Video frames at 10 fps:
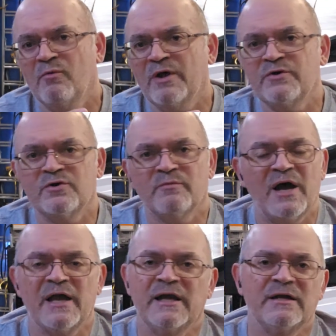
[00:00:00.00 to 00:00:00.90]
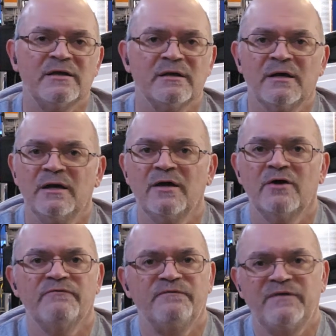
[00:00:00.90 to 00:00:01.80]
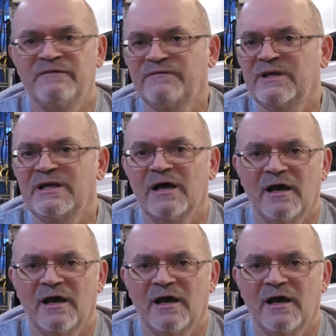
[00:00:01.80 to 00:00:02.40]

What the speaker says: whether you're buying 50,